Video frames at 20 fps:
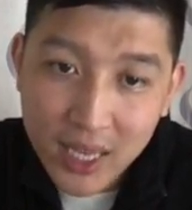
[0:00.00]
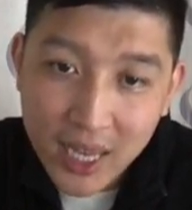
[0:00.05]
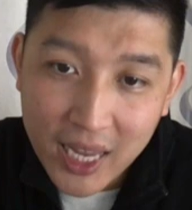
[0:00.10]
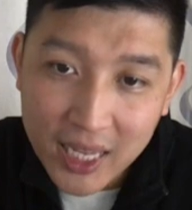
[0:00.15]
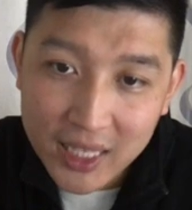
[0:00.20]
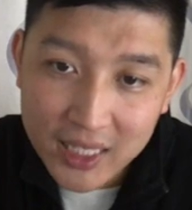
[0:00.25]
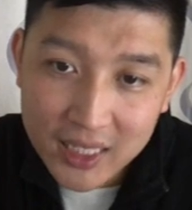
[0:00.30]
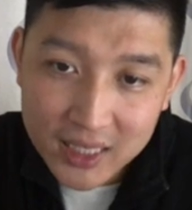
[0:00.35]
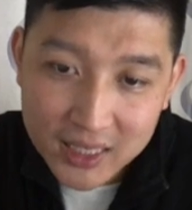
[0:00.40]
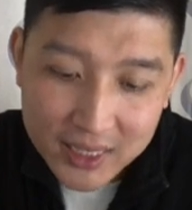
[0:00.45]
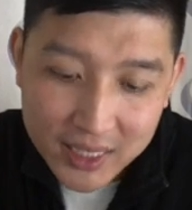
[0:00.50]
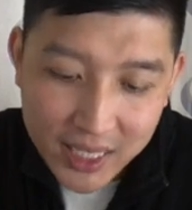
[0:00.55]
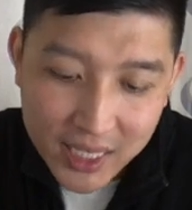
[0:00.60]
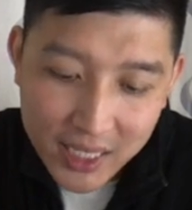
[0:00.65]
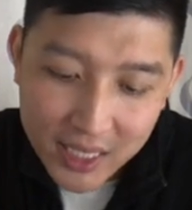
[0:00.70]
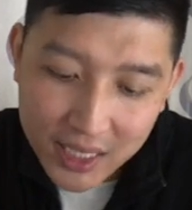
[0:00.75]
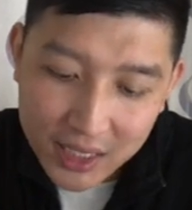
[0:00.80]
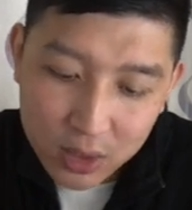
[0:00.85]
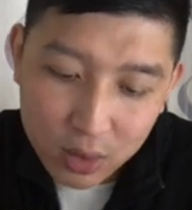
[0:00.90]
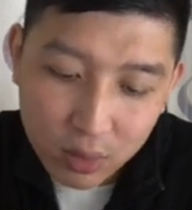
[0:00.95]
and then day,
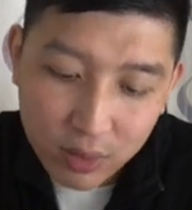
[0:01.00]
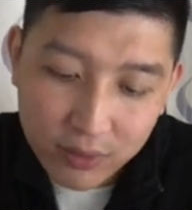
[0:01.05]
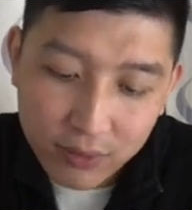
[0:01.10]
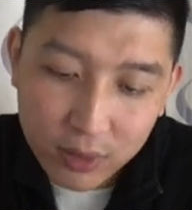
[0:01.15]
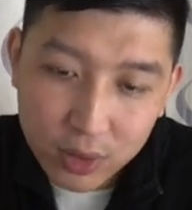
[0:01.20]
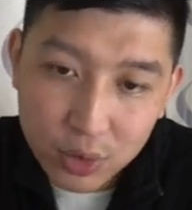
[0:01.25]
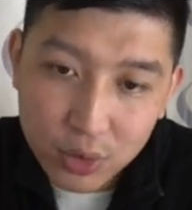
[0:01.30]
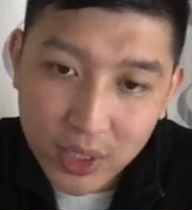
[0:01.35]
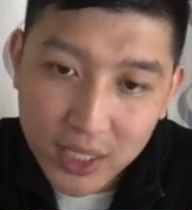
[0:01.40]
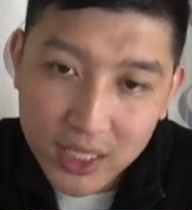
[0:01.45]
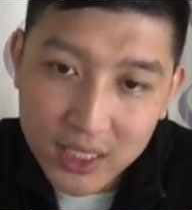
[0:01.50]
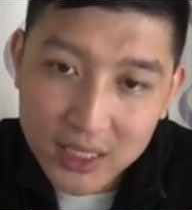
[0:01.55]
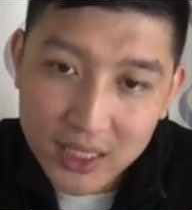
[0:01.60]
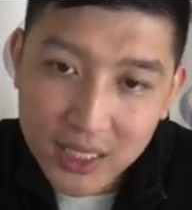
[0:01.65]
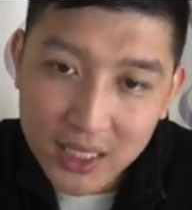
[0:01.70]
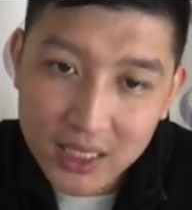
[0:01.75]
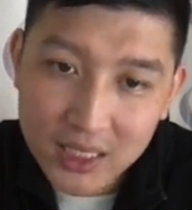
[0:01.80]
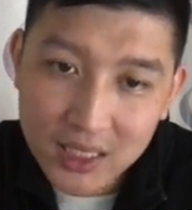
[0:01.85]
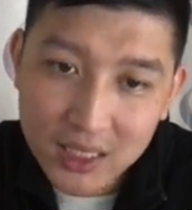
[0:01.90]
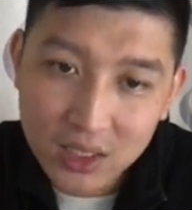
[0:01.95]
it's only for trading
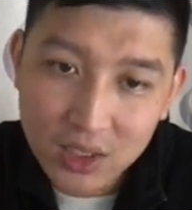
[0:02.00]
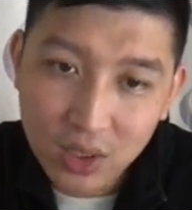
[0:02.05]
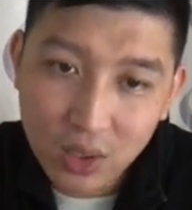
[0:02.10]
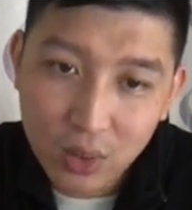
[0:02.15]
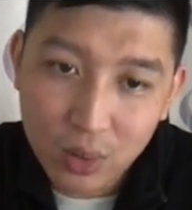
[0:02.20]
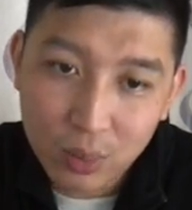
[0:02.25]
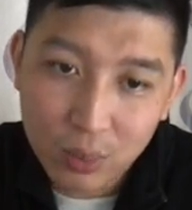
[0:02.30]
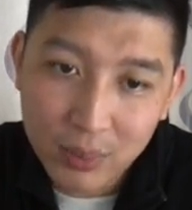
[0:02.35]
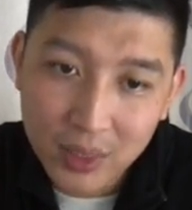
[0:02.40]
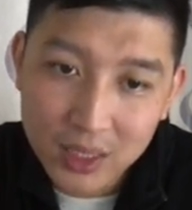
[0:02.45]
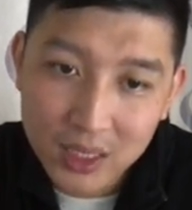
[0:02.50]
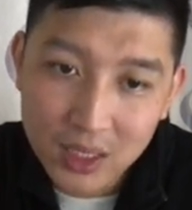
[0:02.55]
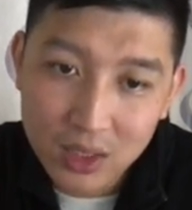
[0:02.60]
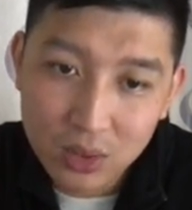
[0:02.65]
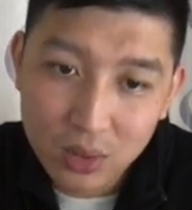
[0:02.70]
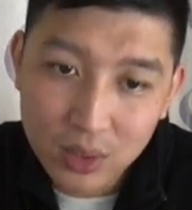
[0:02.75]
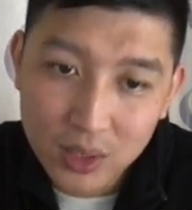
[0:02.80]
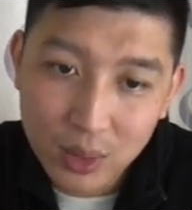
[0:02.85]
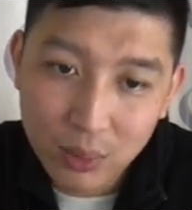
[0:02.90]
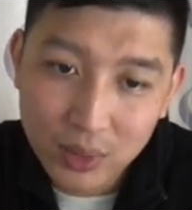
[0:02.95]
days. So Monday,
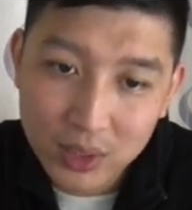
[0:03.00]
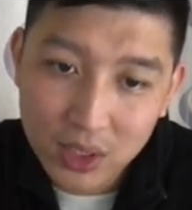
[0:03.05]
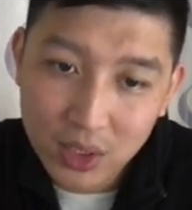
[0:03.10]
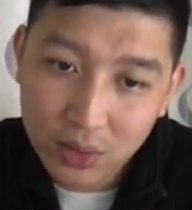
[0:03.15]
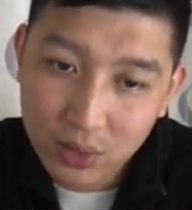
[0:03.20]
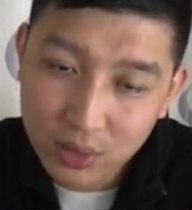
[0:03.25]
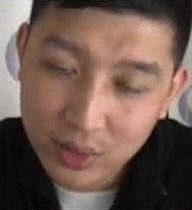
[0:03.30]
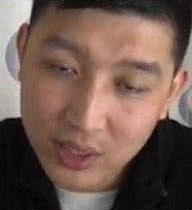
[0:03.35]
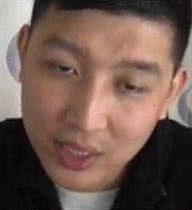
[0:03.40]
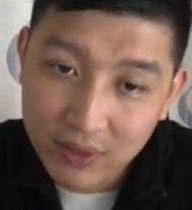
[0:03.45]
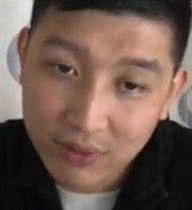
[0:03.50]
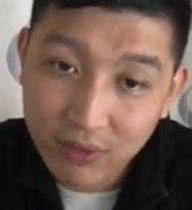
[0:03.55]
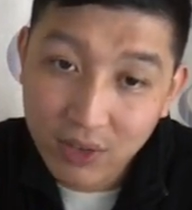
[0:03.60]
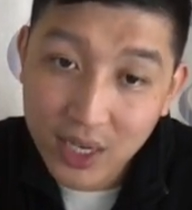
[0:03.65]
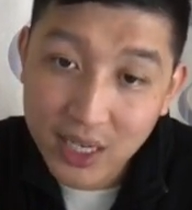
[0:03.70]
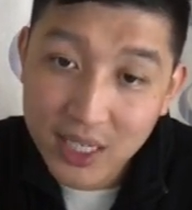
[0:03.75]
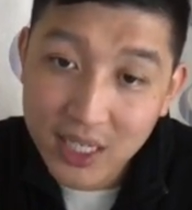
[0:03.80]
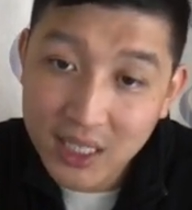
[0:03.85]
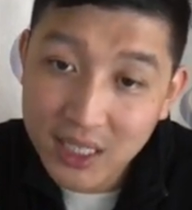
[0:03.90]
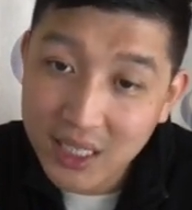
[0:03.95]
Tuesday, Wednesday, Thursday, and
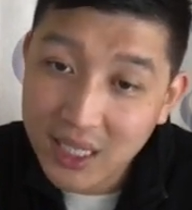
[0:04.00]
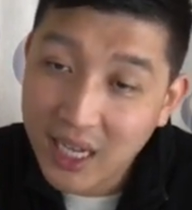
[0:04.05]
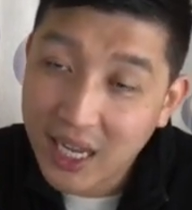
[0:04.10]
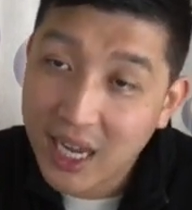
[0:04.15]
Friday.